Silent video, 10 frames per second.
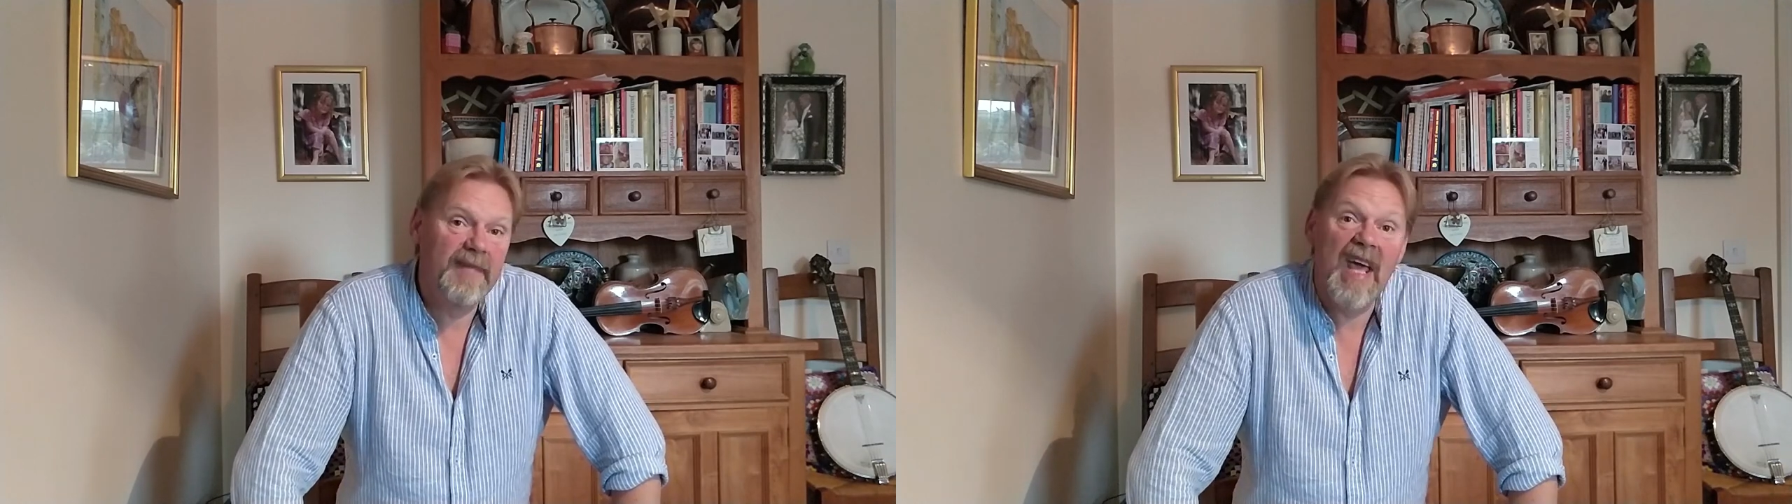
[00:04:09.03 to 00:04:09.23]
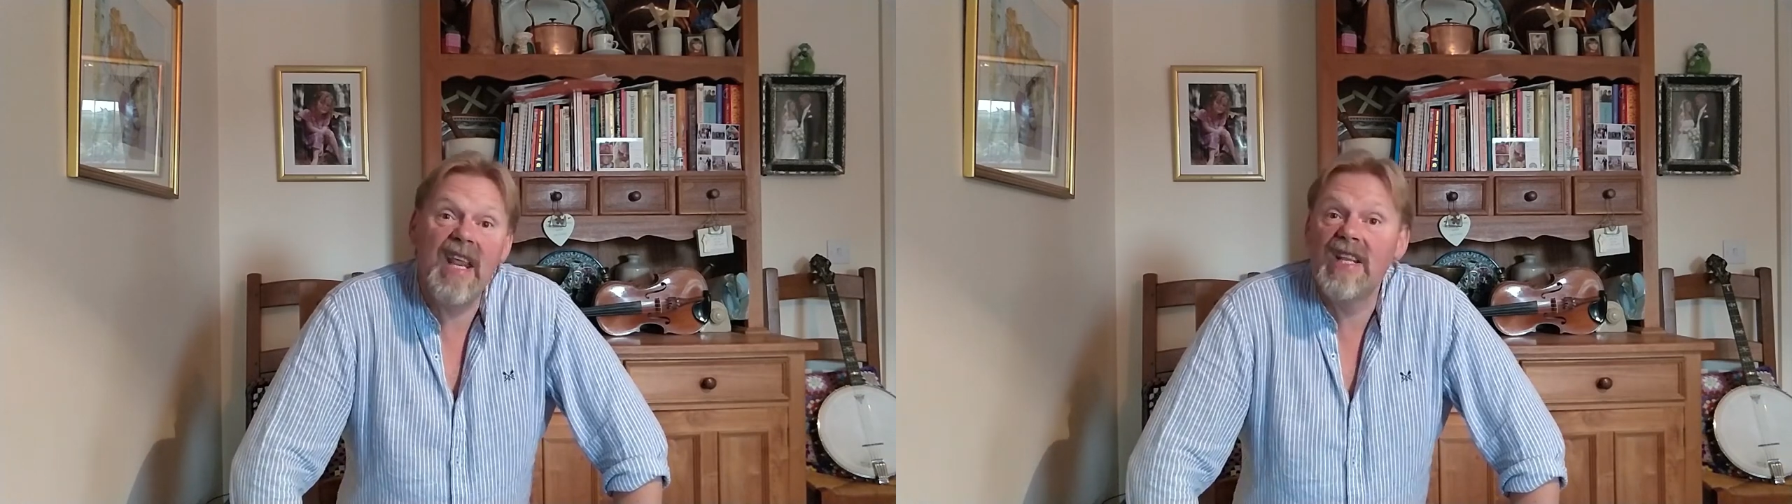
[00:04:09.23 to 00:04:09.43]

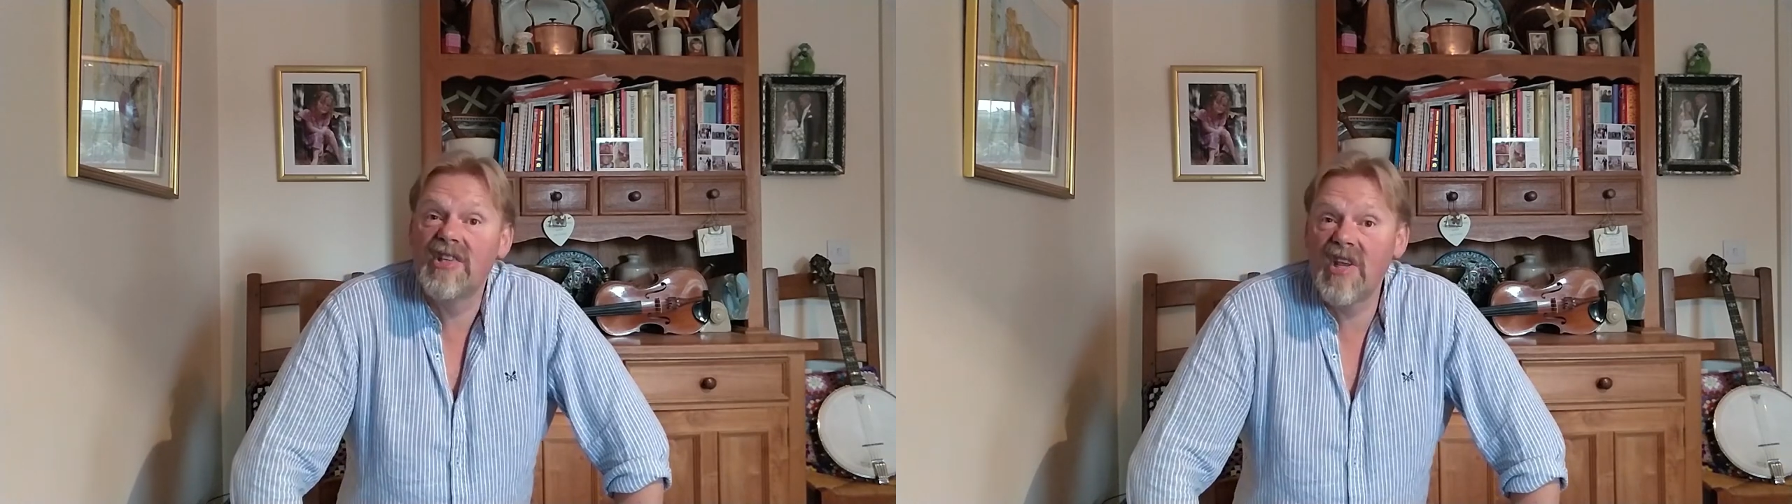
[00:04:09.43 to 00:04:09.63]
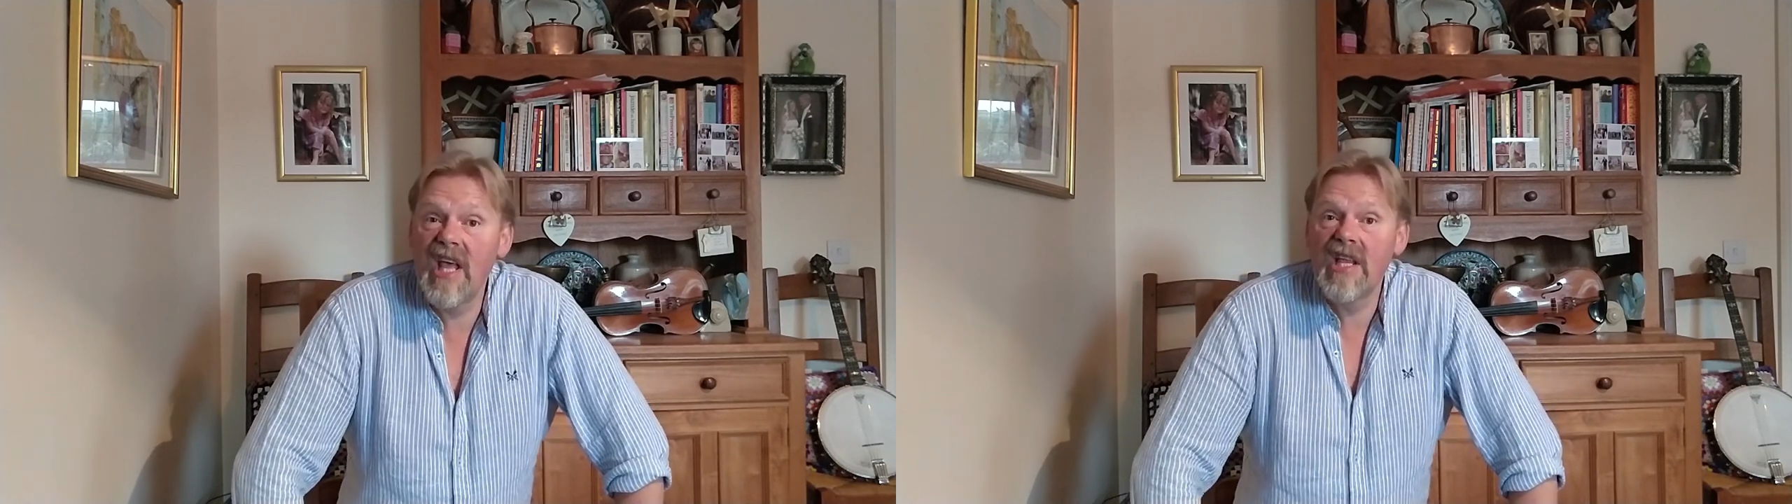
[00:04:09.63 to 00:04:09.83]
and he
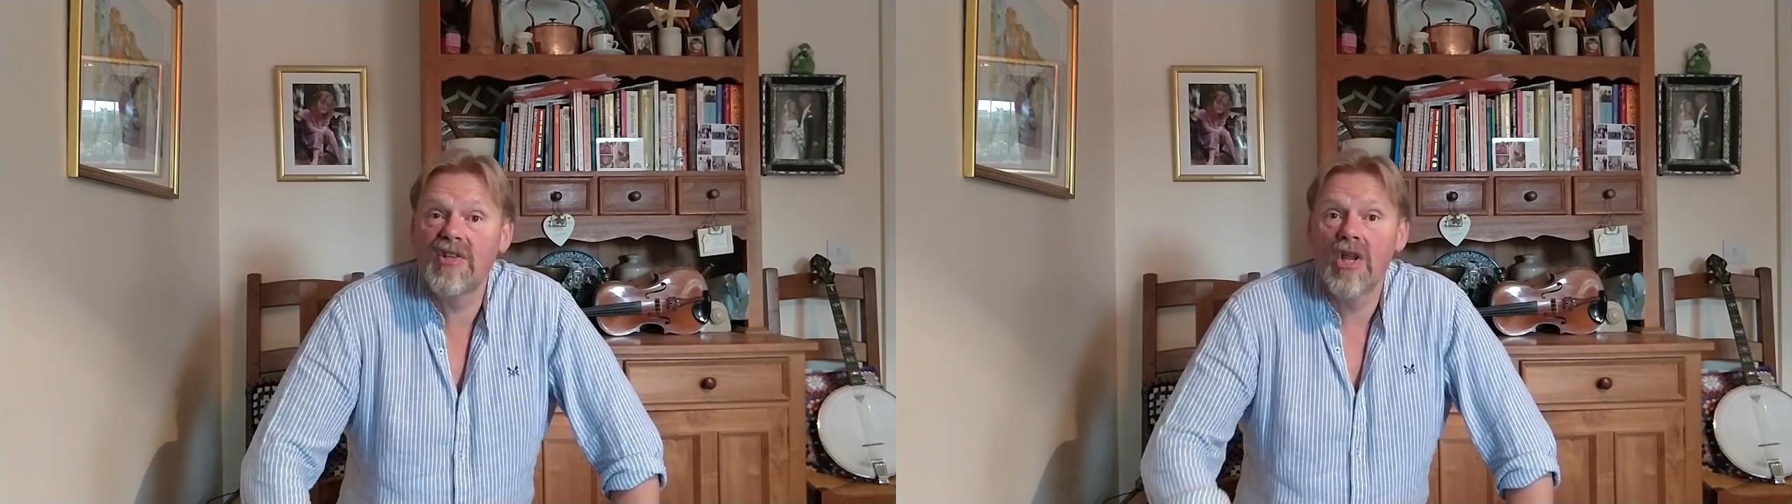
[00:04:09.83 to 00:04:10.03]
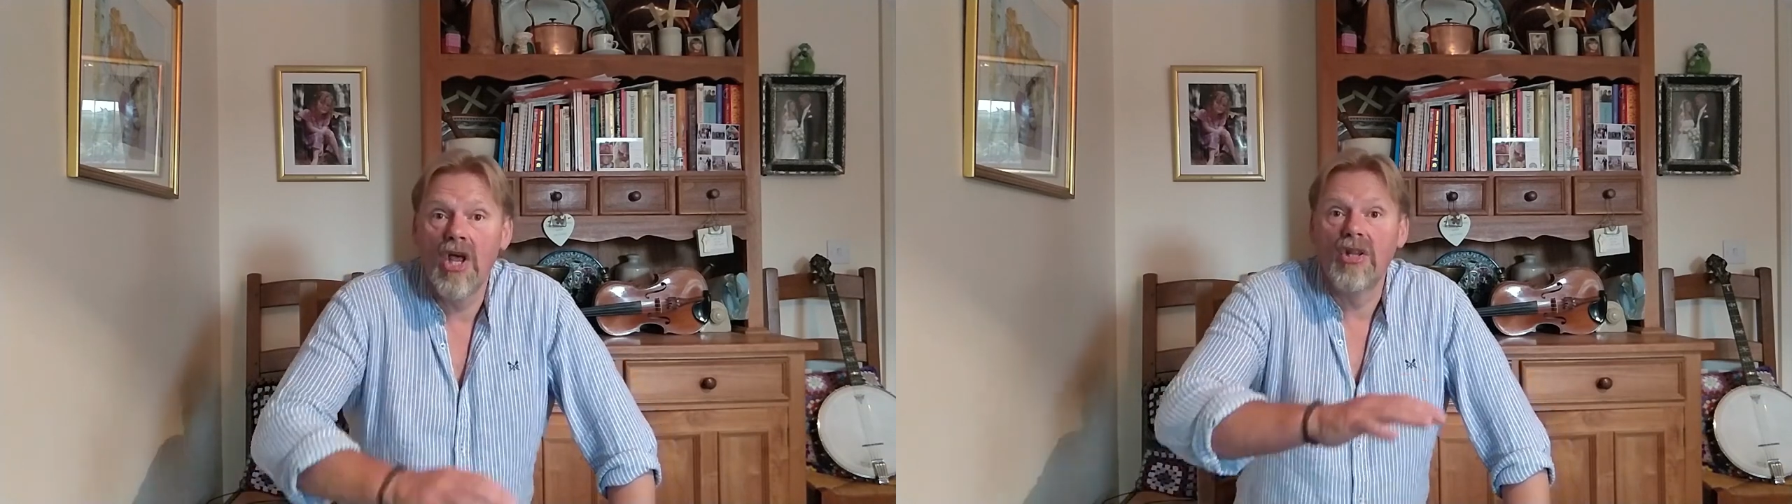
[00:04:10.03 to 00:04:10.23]

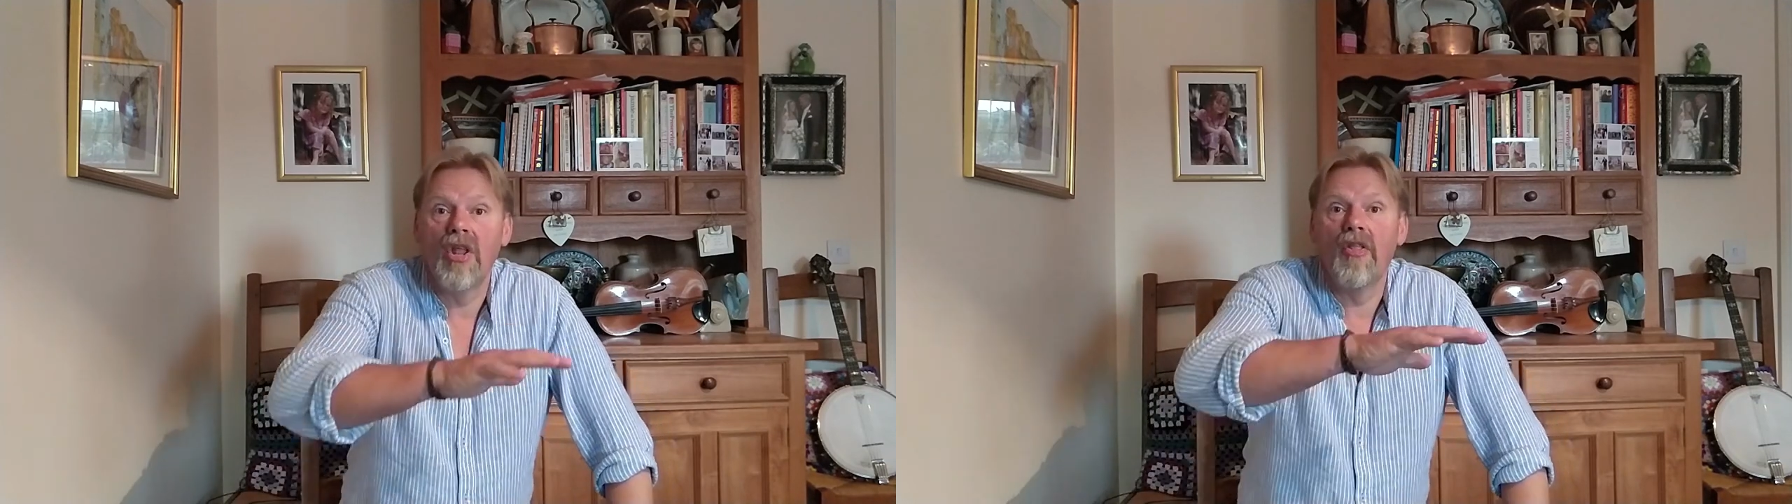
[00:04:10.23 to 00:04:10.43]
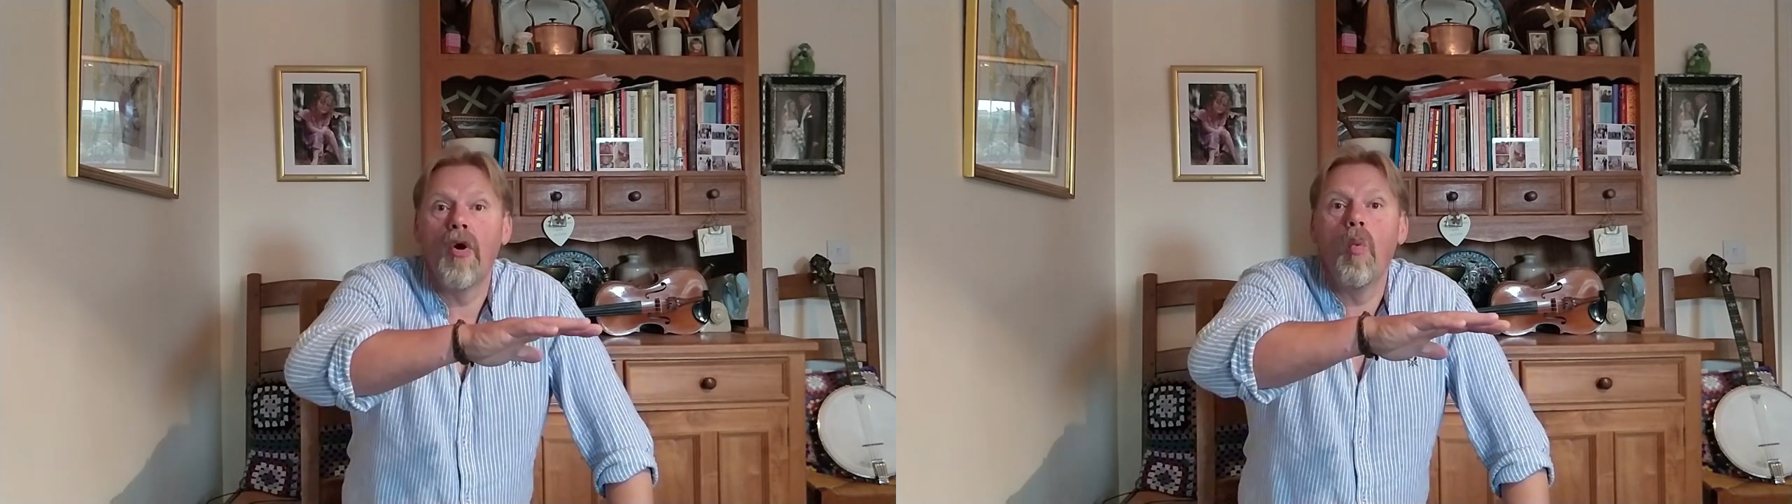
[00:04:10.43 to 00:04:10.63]
says to the